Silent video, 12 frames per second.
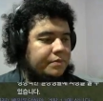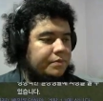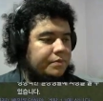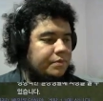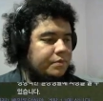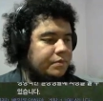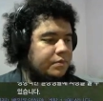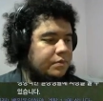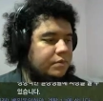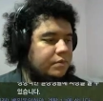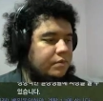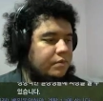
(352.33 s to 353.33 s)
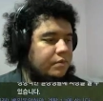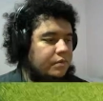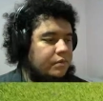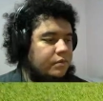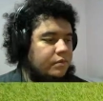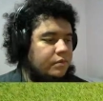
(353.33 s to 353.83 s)

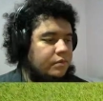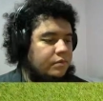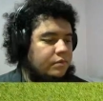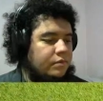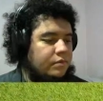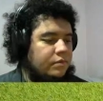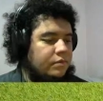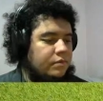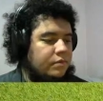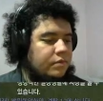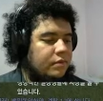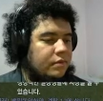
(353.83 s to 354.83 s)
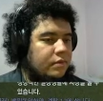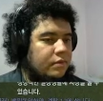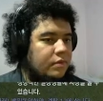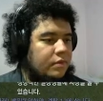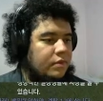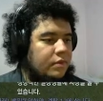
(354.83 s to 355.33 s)

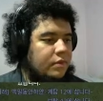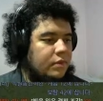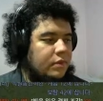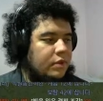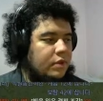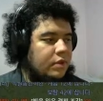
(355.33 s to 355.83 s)
(no one is talking)